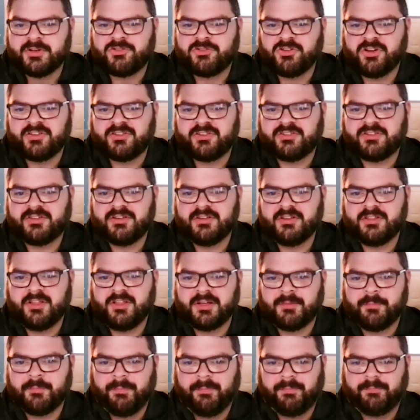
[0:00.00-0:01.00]
but just
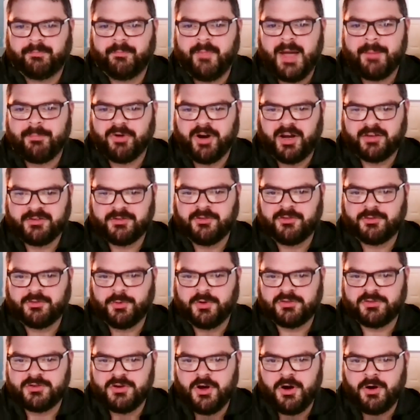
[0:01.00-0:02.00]
like my presence
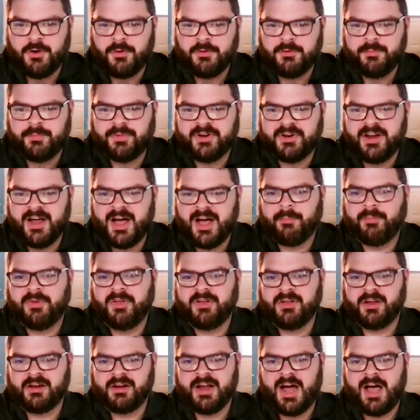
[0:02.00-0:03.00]
was known, but not
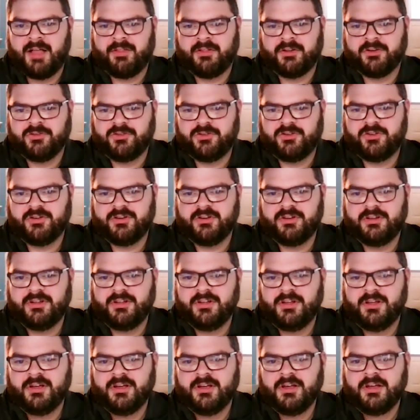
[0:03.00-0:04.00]
being acknowledged.
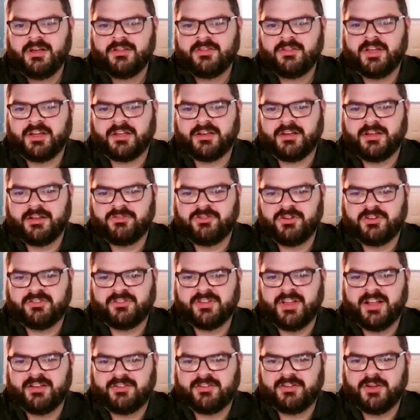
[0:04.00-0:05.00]
Like,
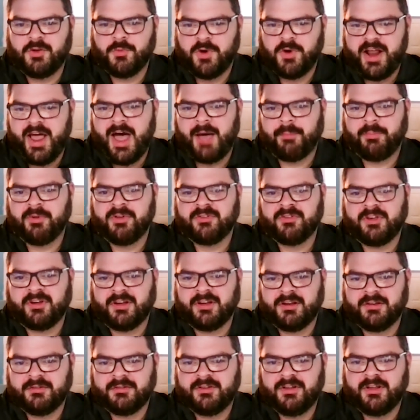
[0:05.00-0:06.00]
just let's see what happens.
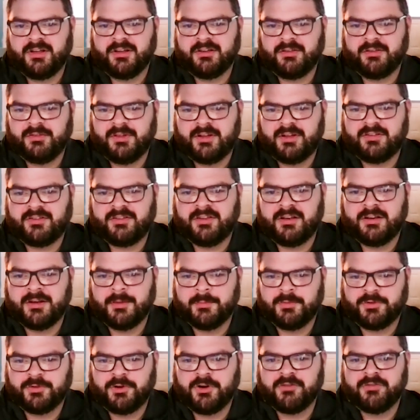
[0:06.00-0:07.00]
Like, let's sit and
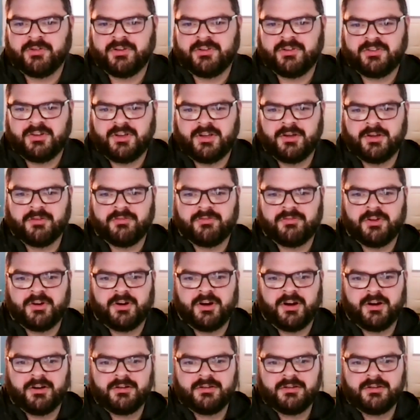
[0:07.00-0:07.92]
observe and see if